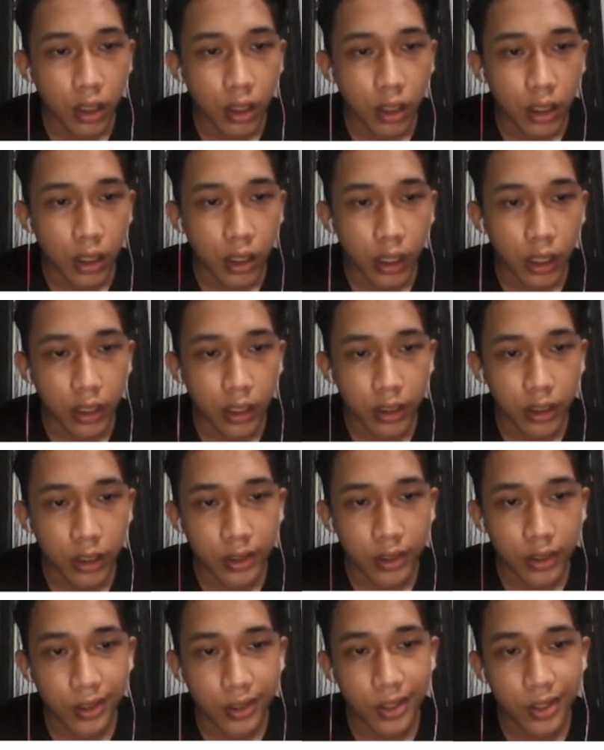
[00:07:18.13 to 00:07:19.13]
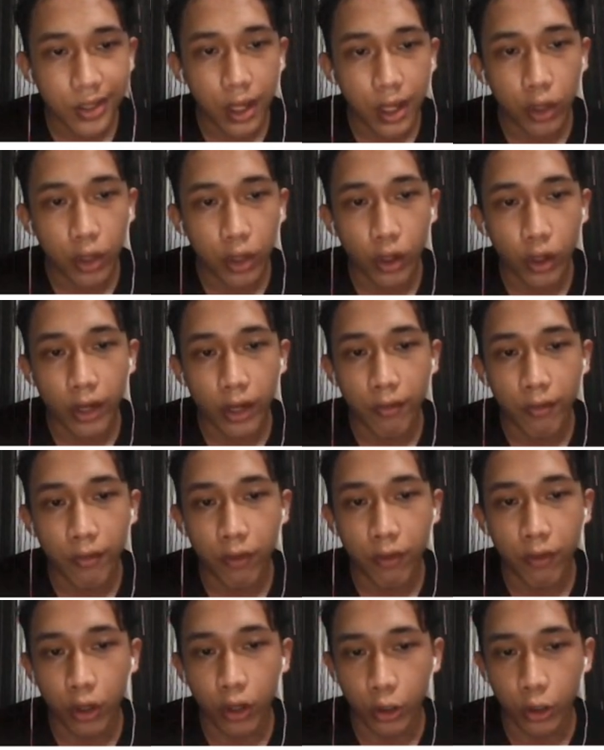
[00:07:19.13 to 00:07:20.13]
And this is the algorithm
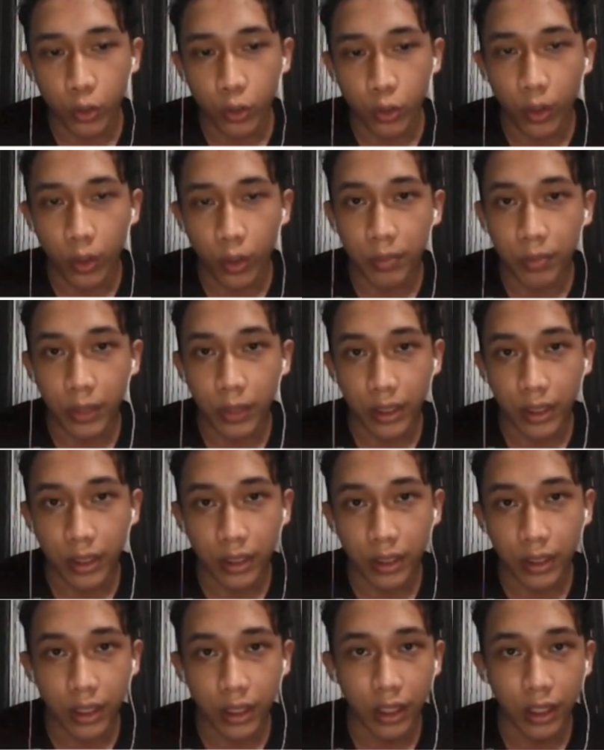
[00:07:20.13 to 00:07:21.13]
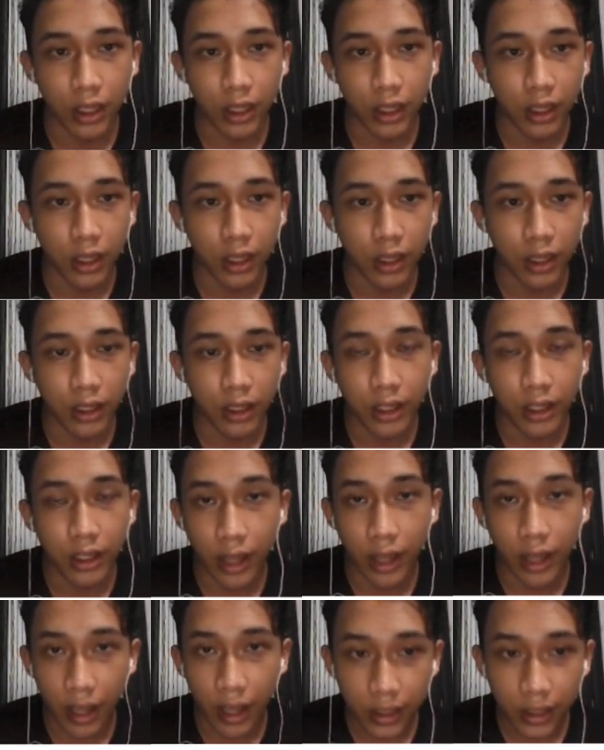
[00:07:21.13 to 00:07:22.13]
for swapping the
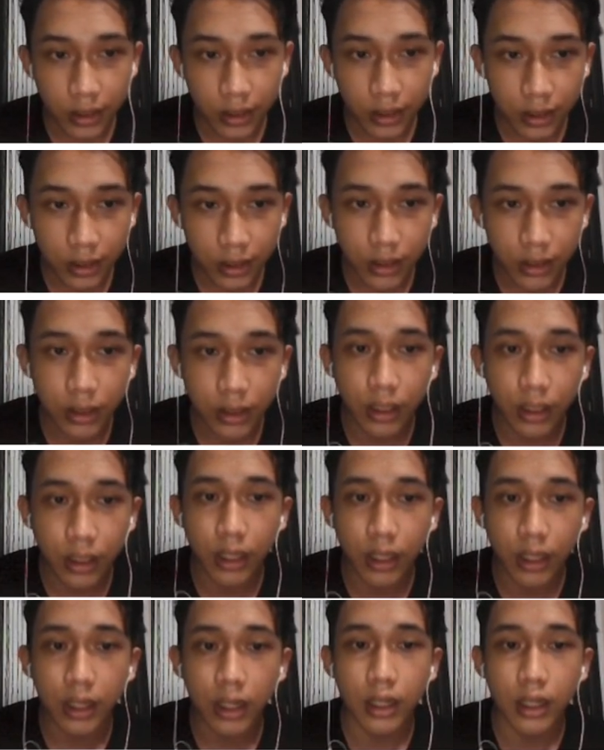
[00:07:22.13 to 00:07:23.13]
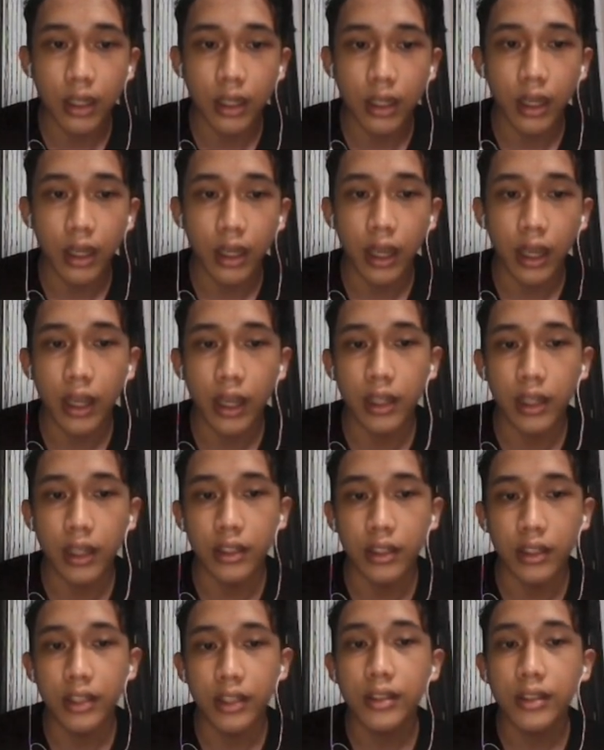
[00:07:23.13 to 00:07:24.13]
index.
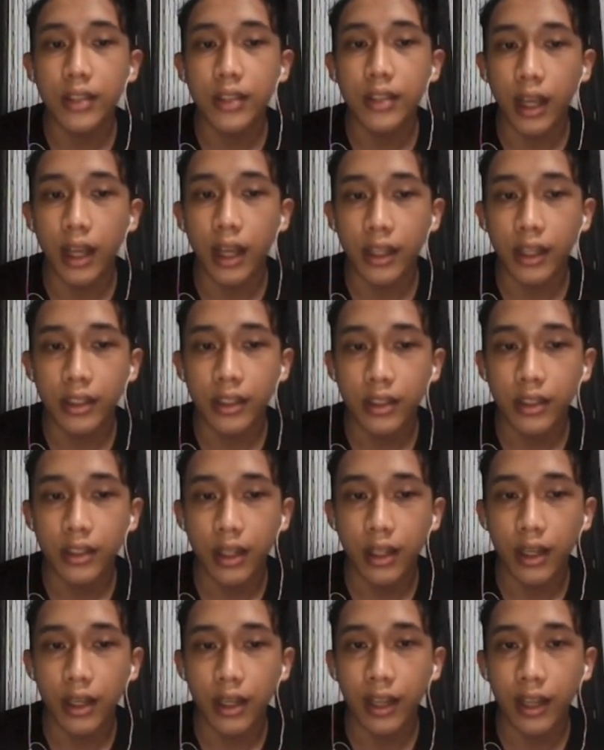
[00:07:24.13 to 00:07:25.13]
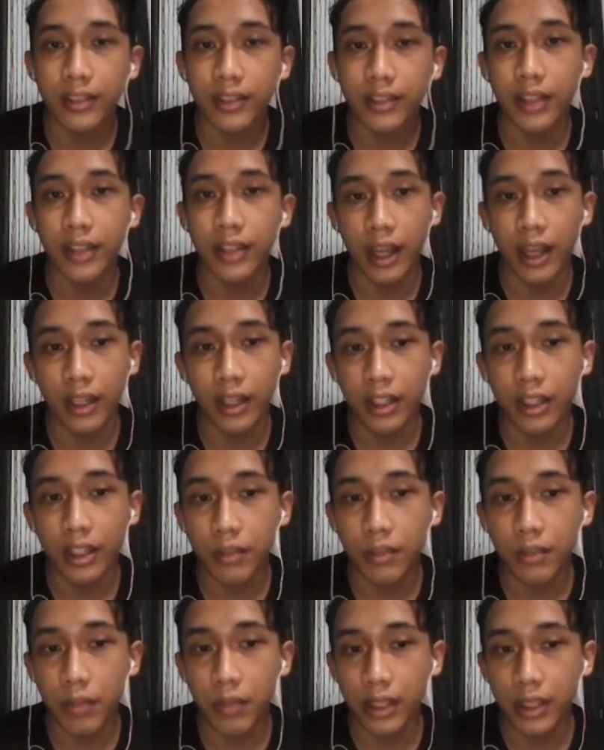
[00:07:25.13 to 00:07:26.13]
And this sign less than, it
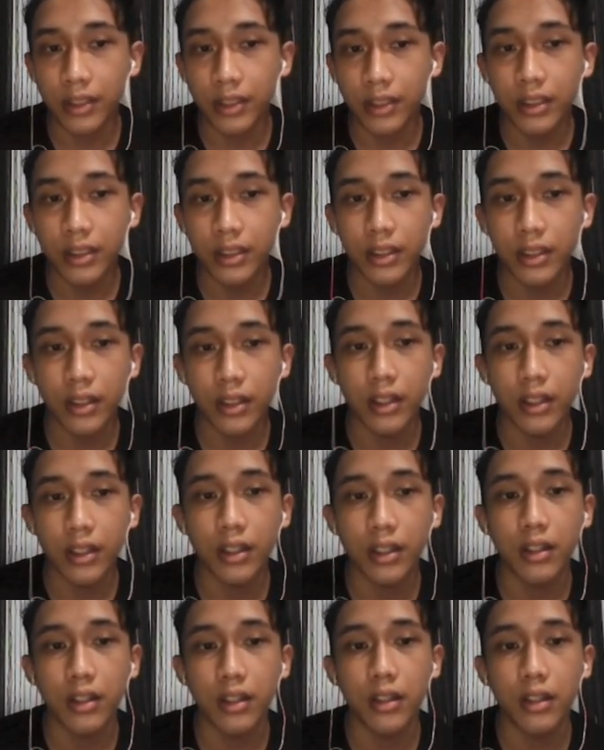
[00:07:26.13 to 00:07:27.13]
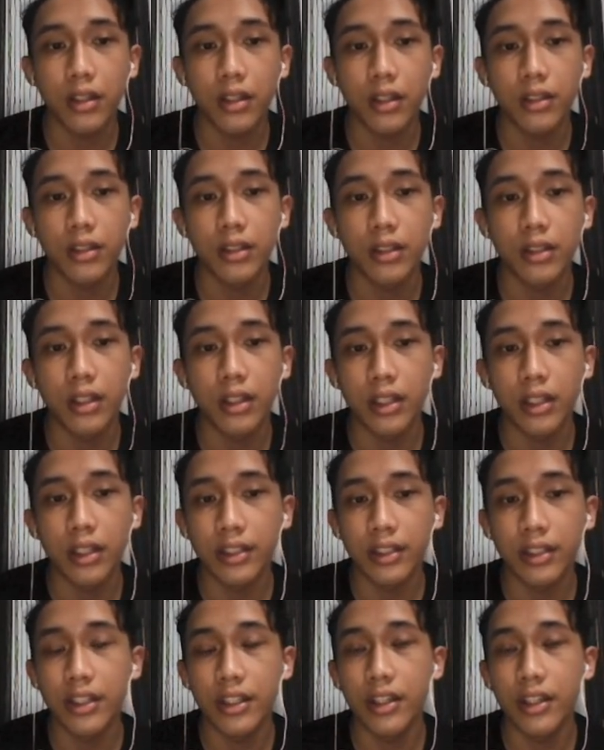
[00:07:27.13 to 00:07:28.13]
means this
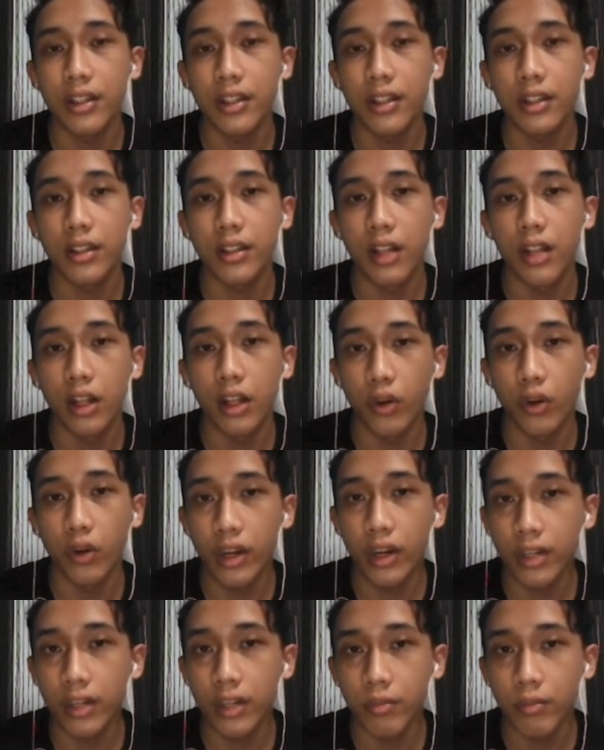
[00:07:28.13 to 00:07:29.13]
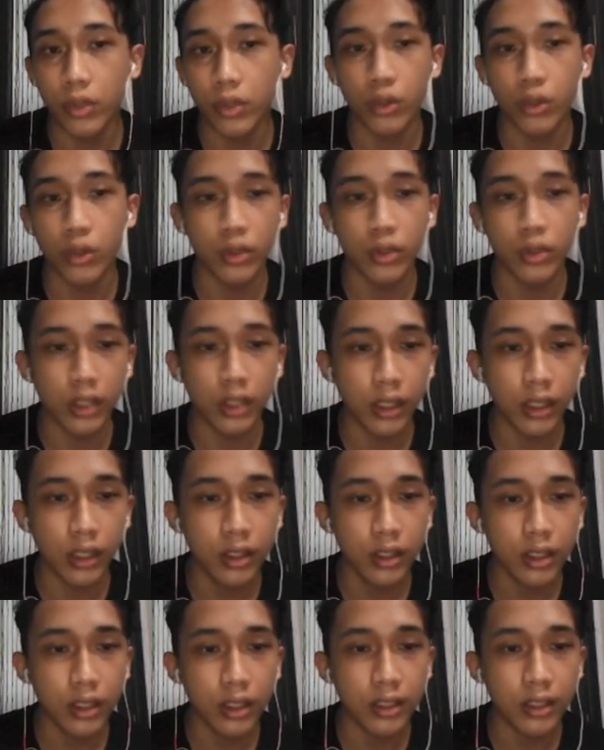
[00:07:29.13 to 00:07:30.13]
algorithm using
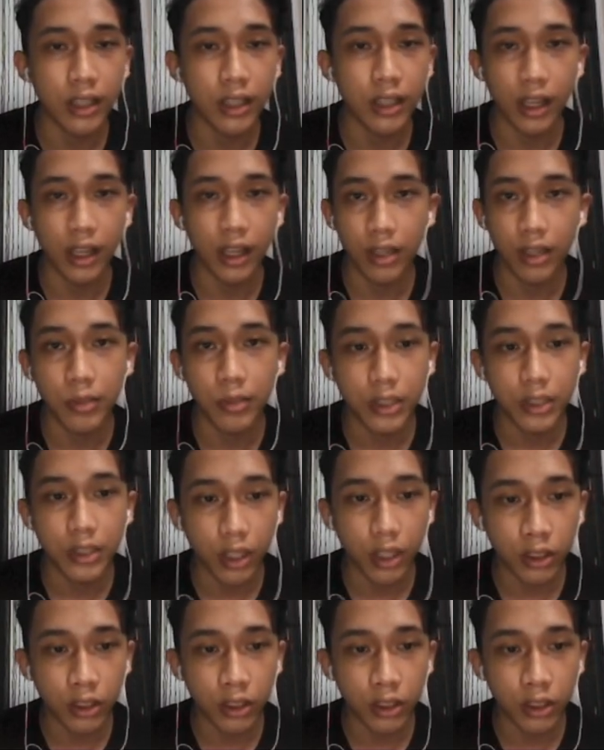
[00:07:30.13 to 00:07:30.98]
the scanning method.